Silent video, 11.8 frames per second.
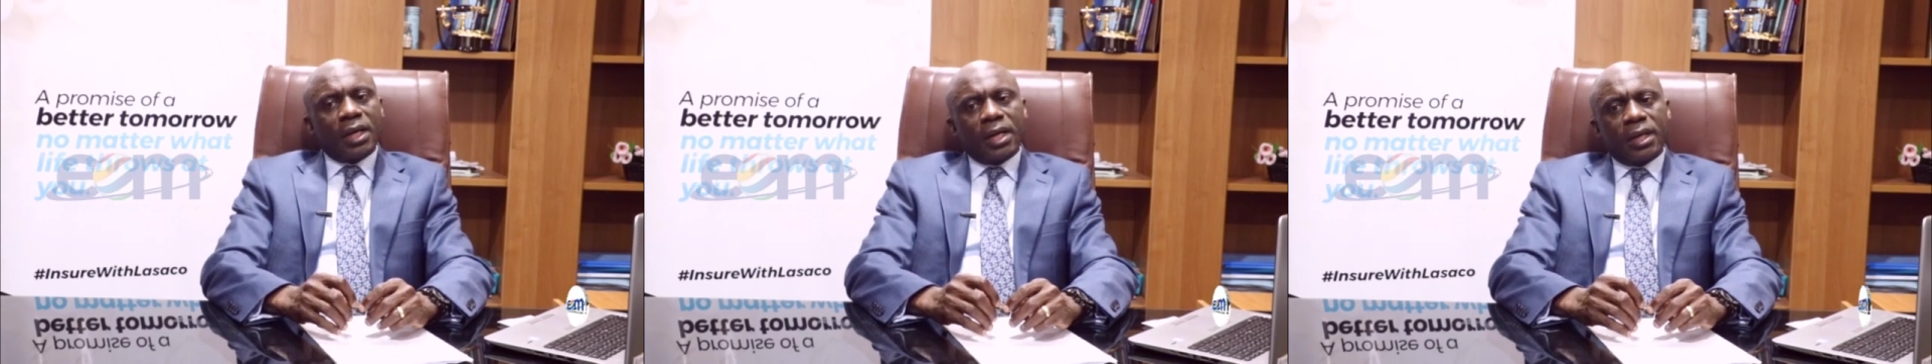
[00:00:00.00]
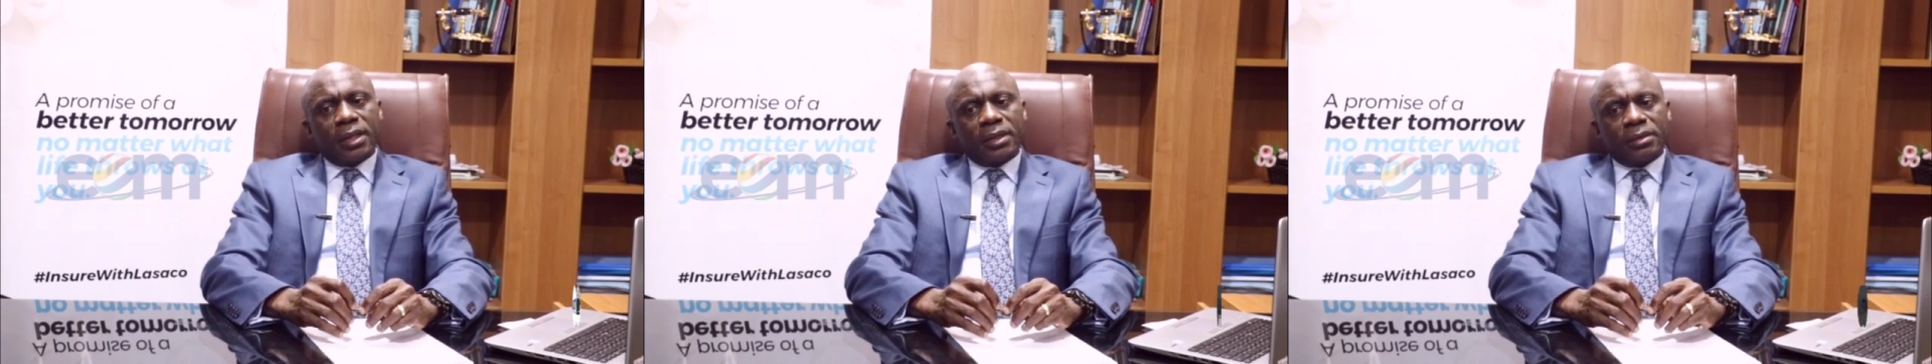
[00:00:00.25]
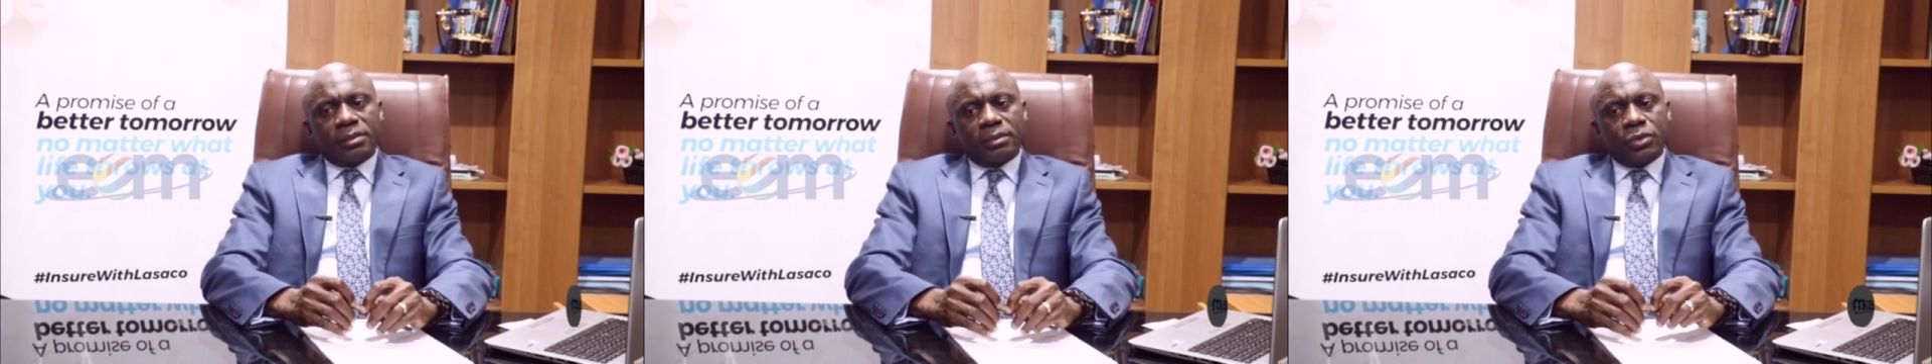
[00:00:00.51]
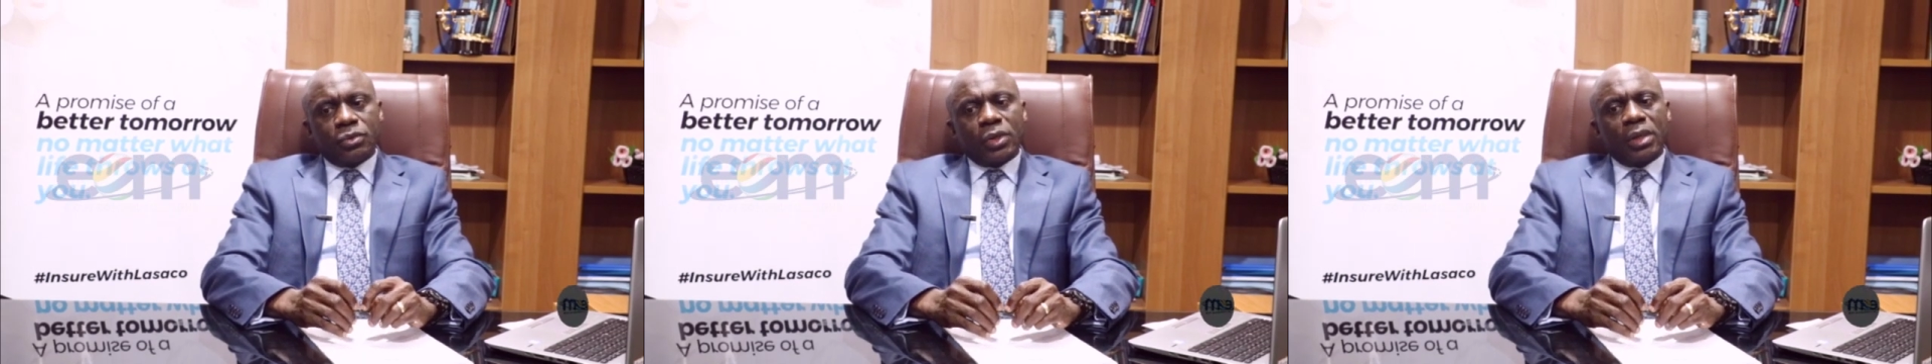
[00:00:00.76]
I
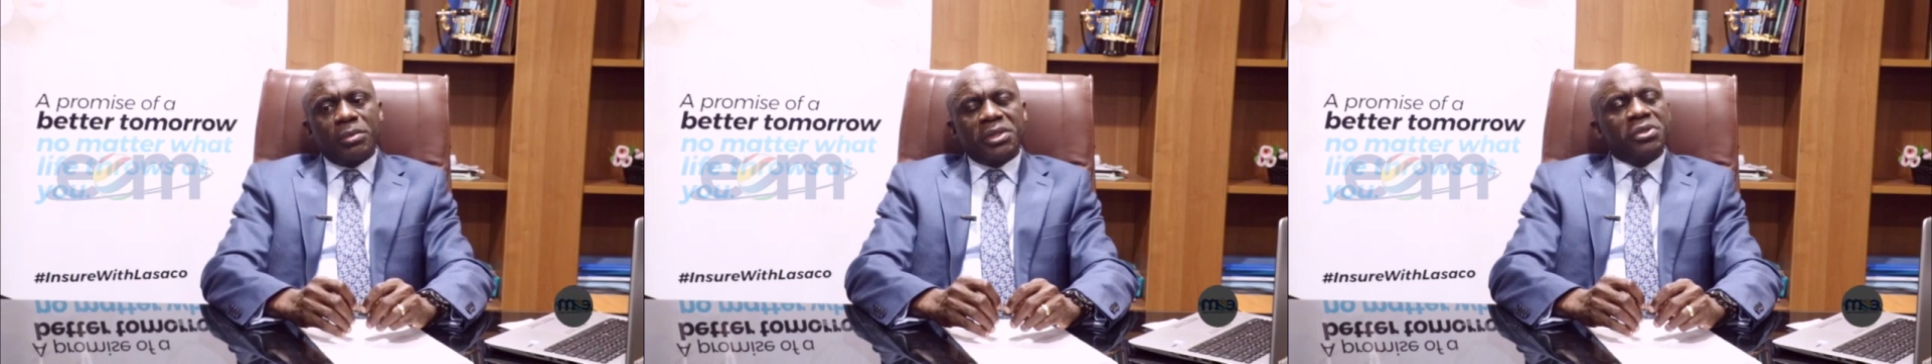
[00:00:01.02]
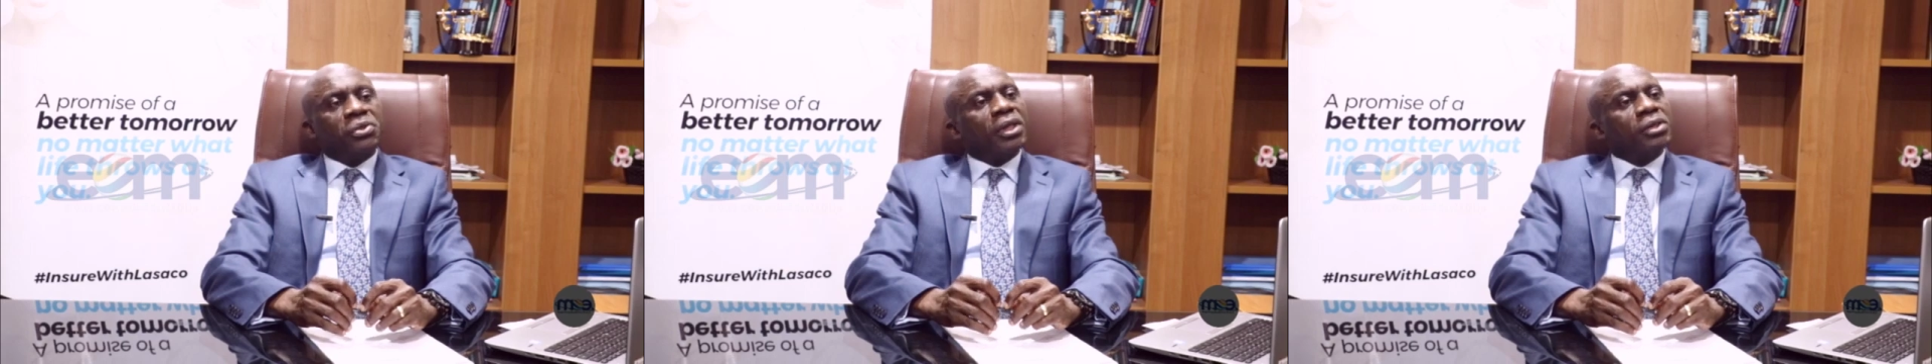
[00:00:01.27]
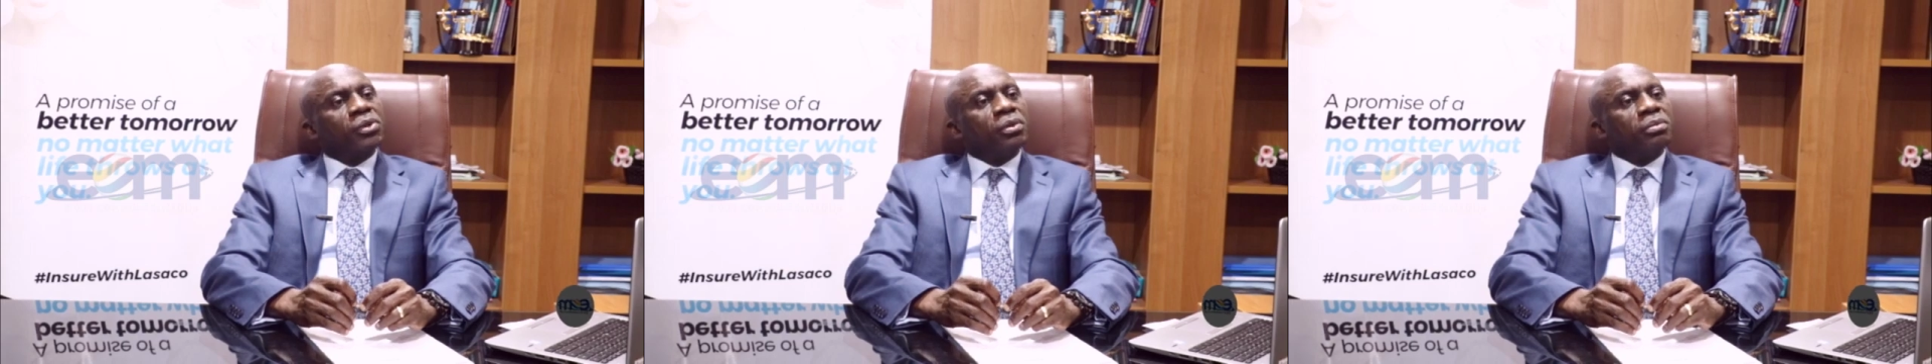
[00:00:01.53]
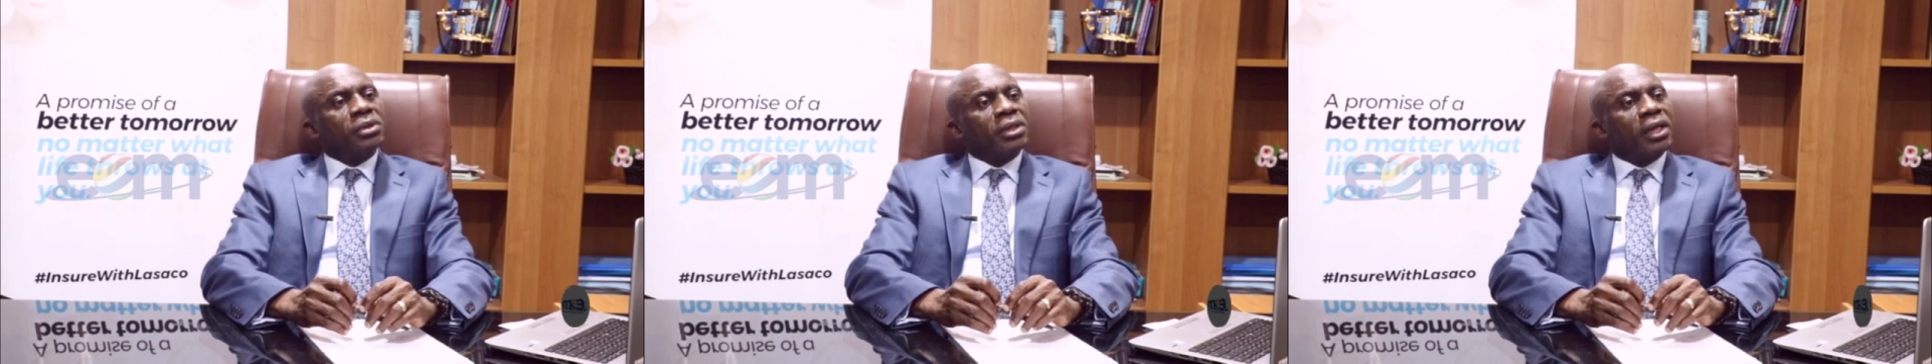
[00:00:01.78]
don't know how many insurance
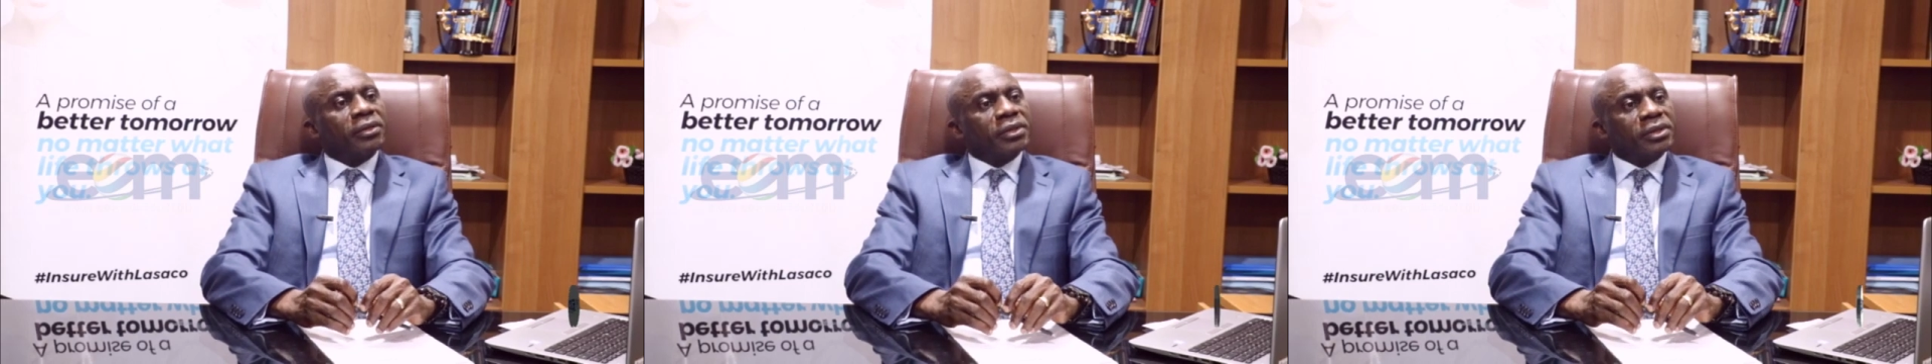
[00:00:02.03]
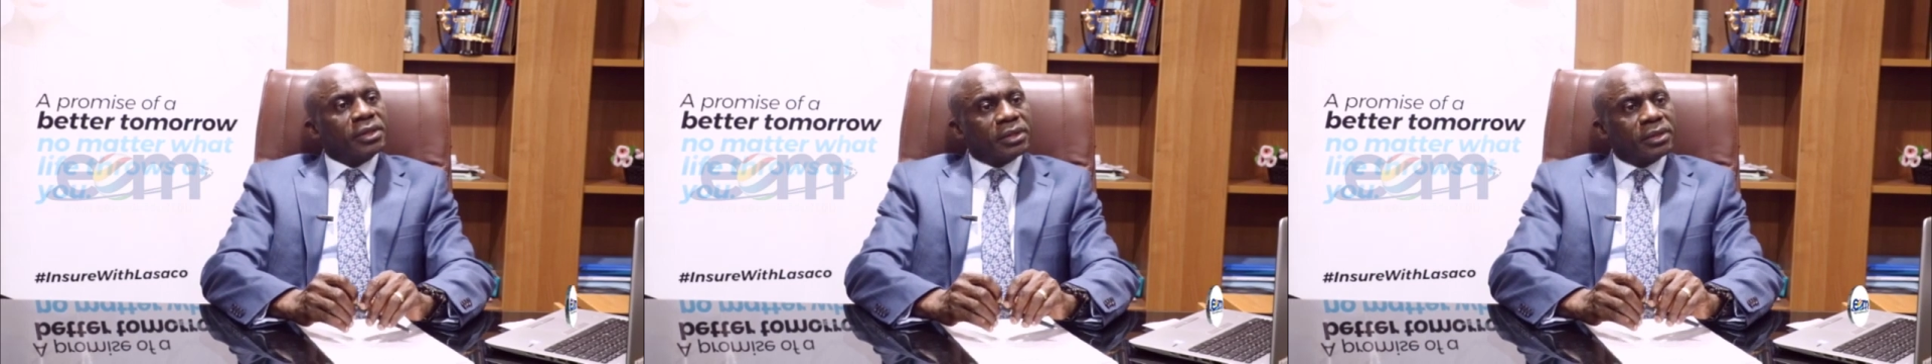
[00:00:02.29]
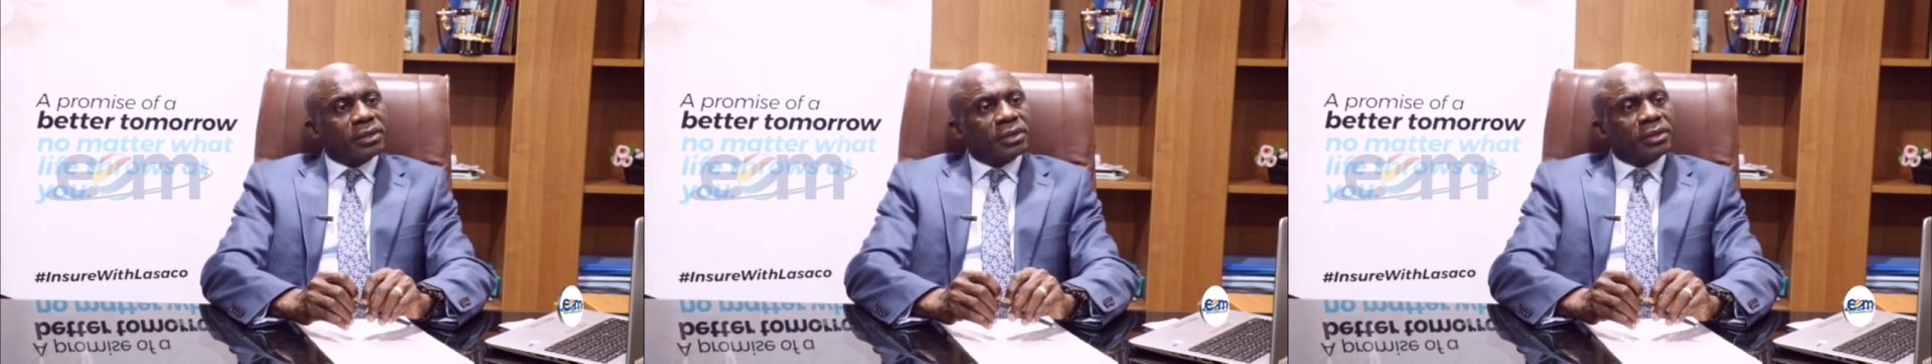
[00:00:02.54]
companies are rated,